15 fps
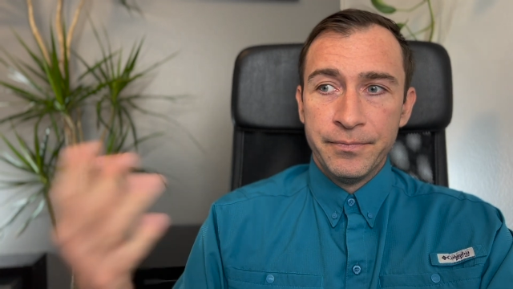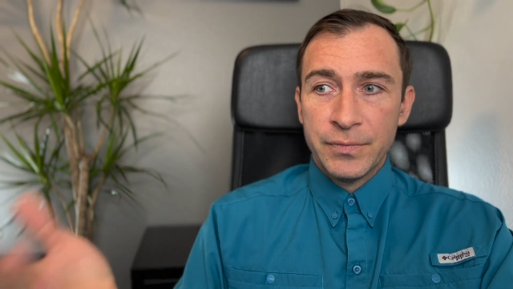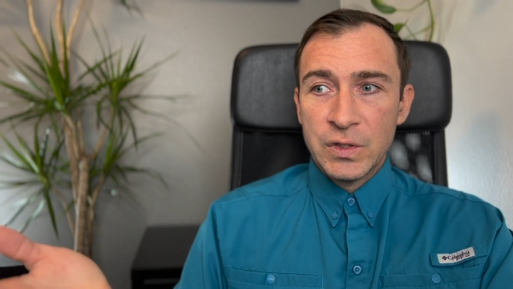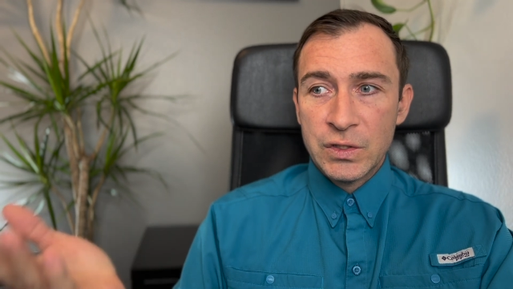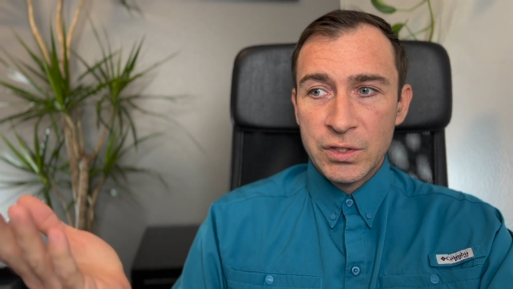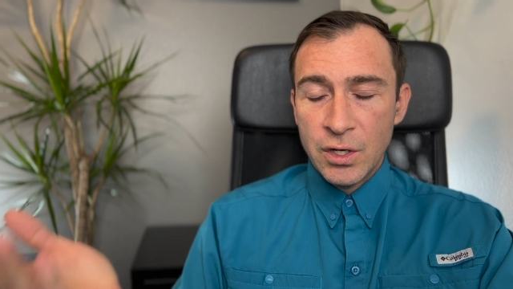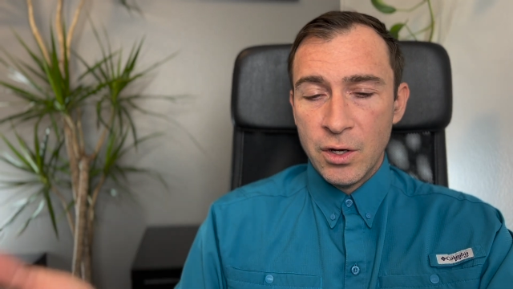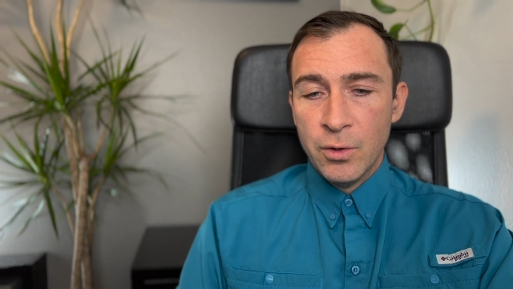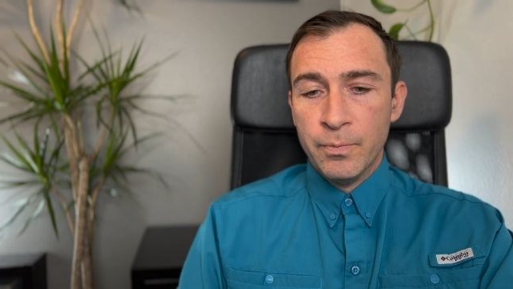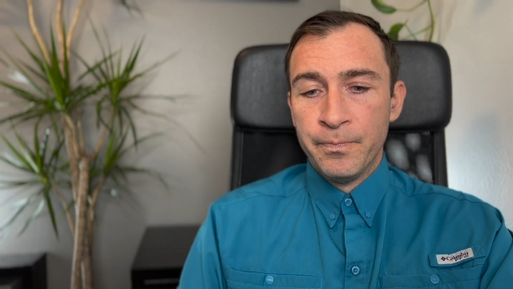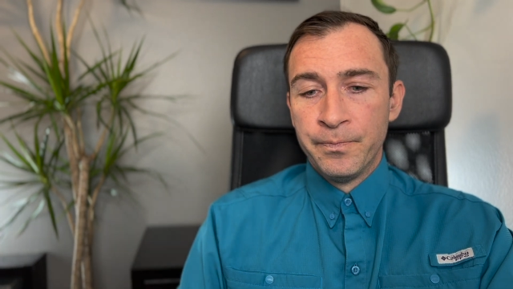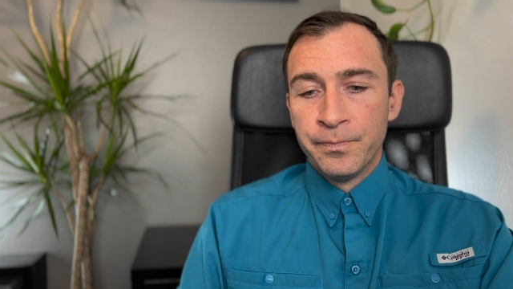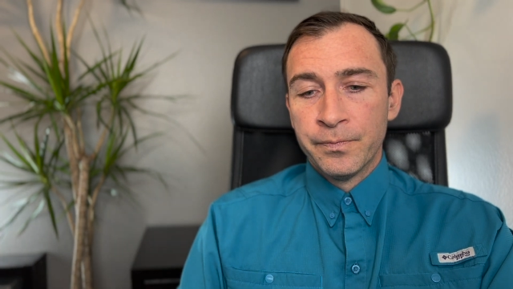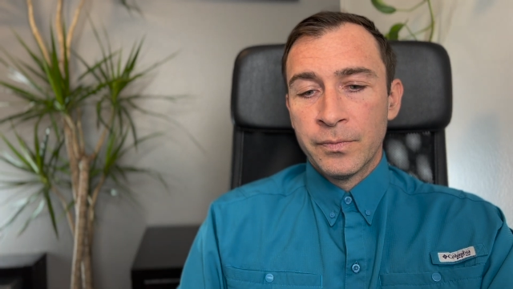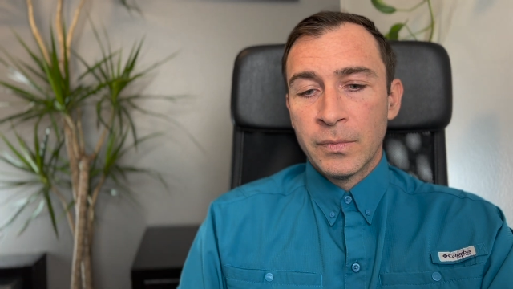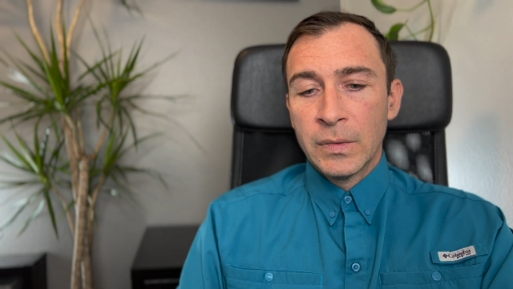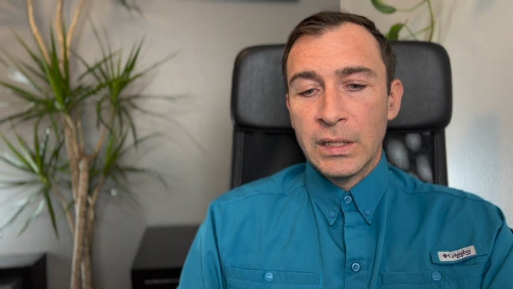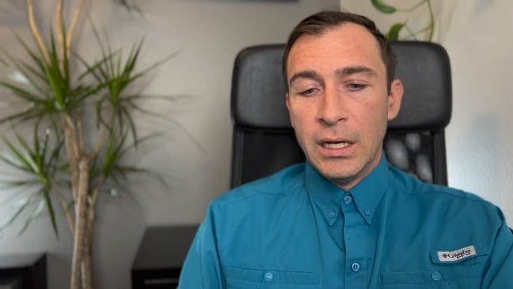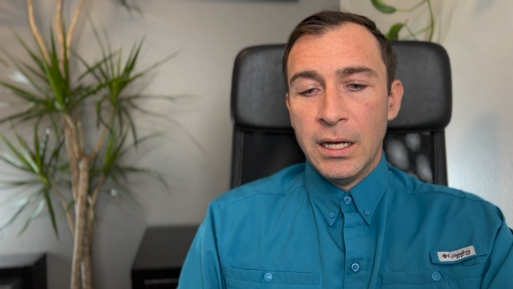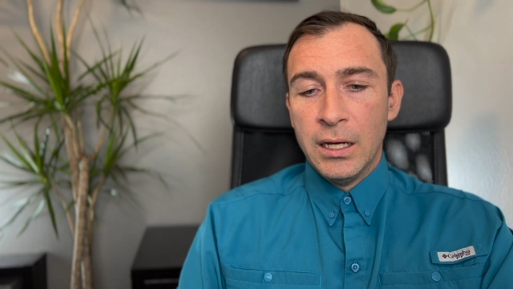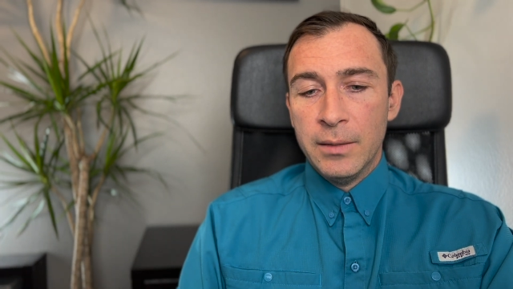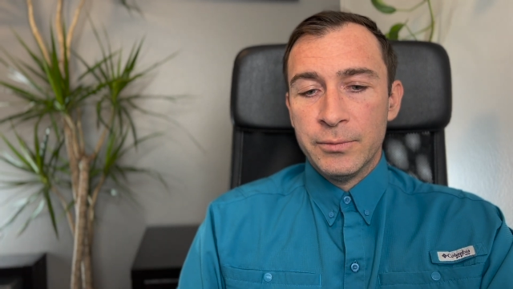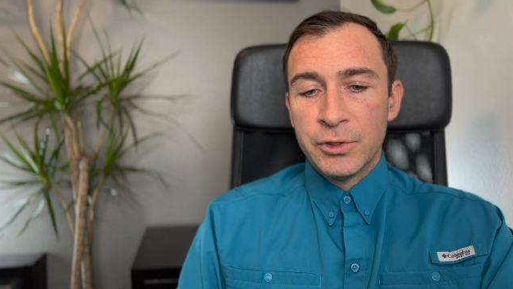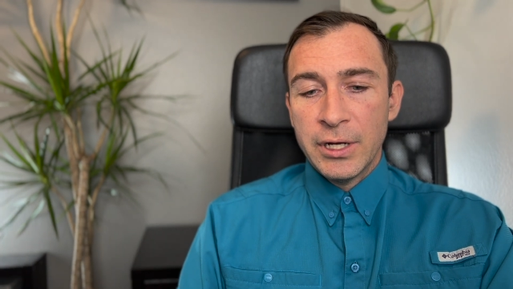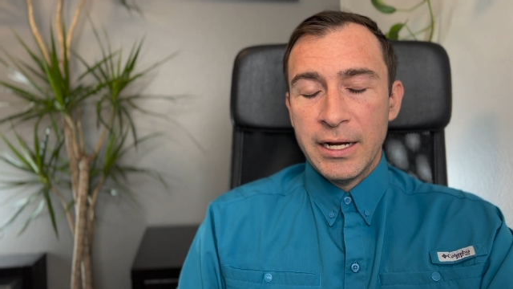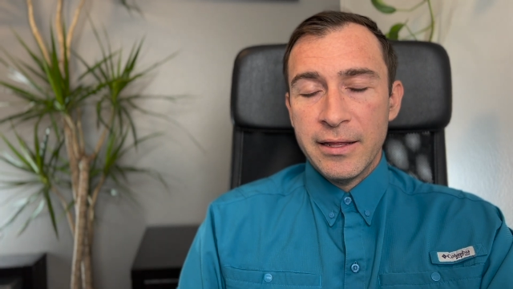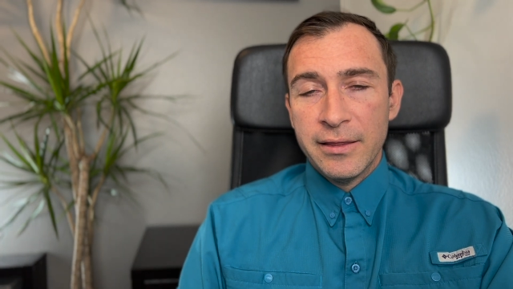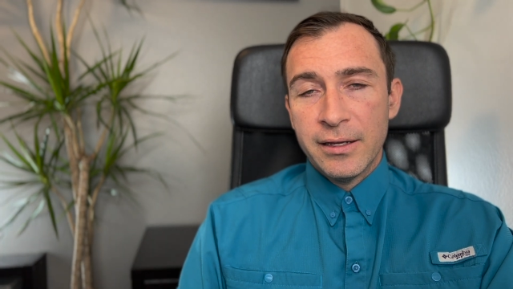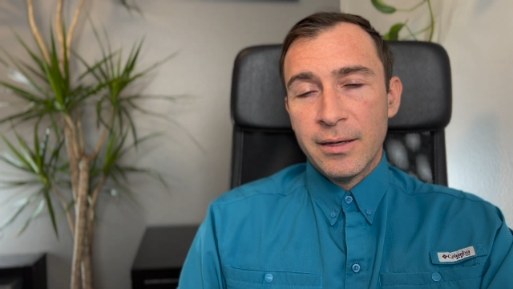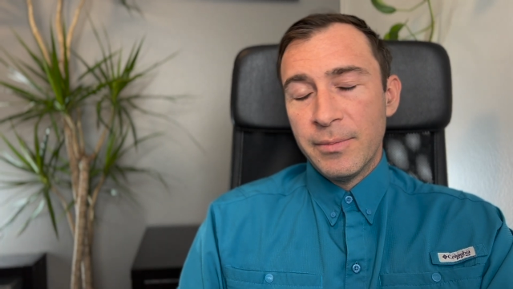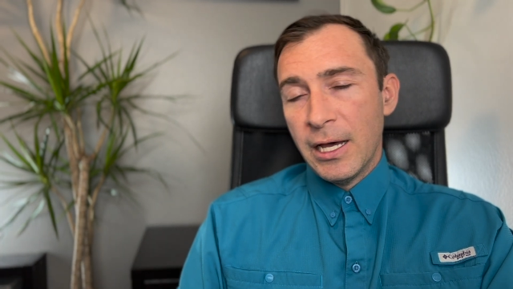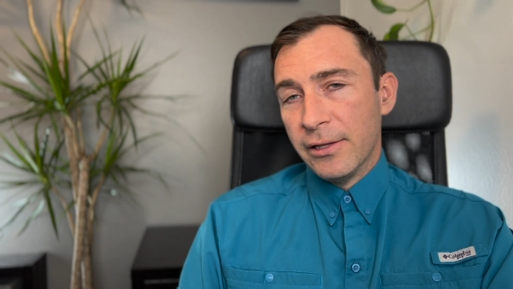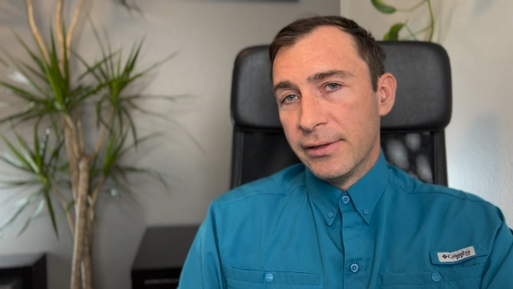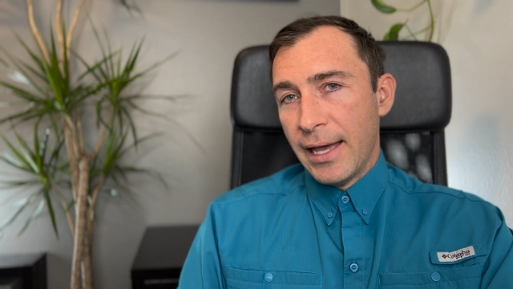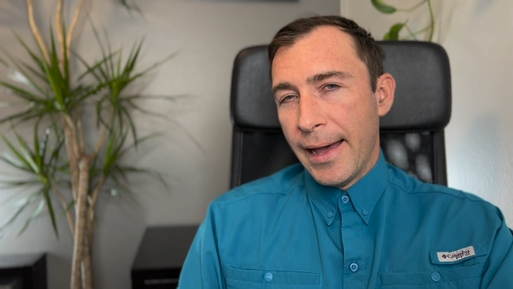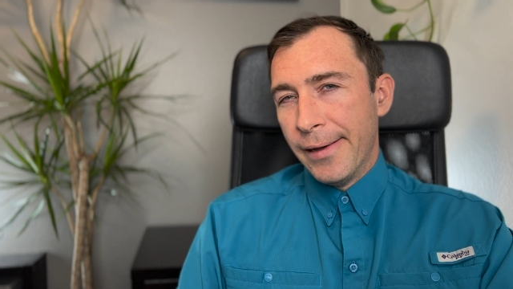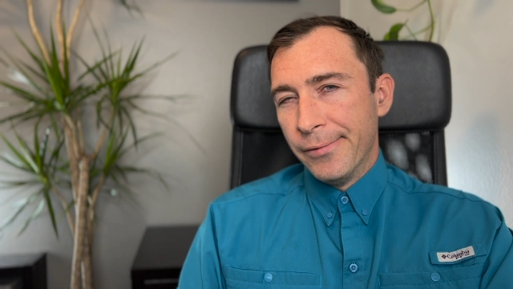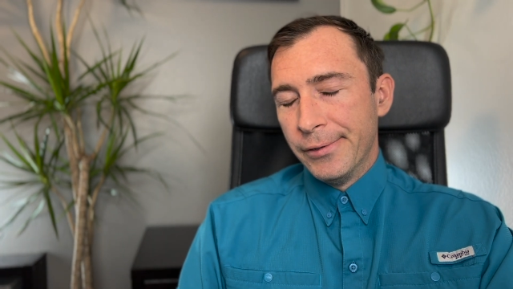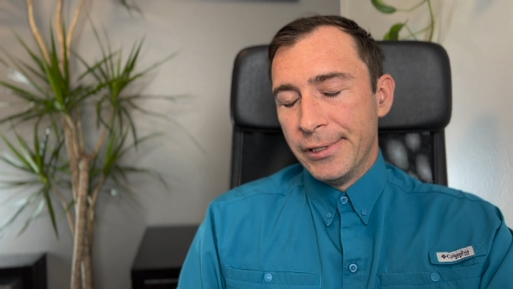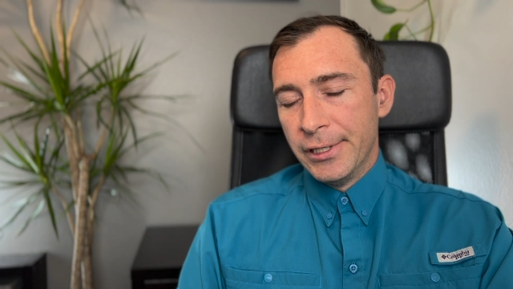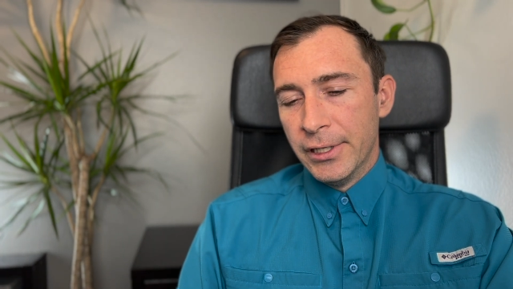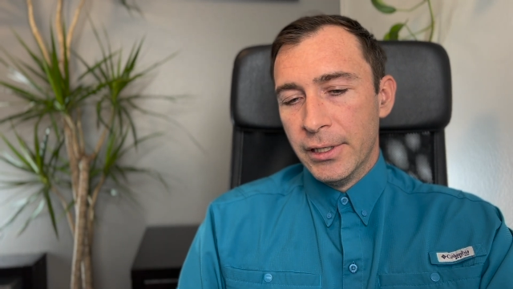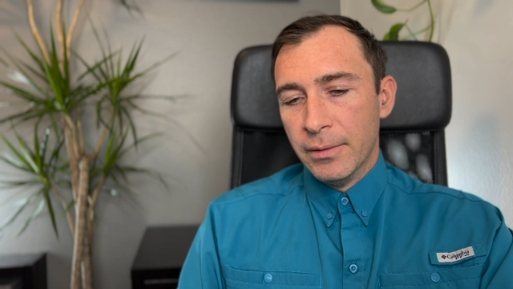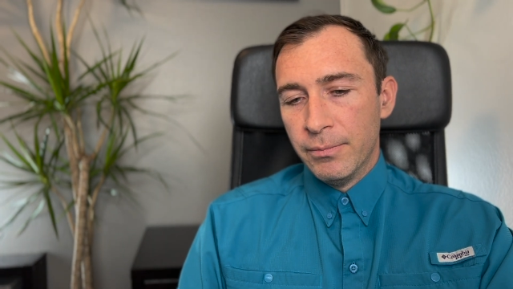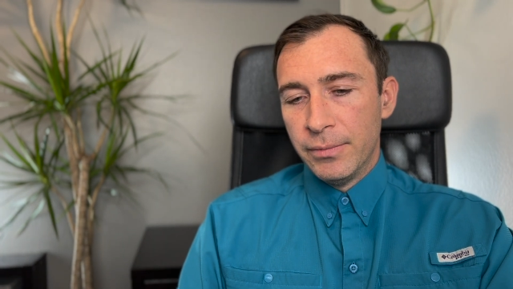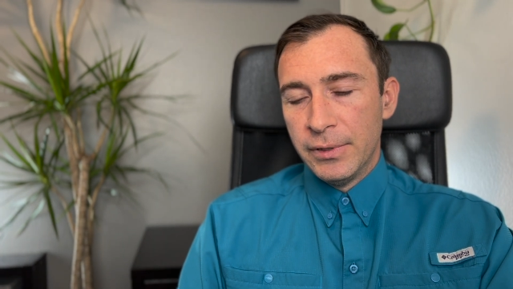So try to think about that when you're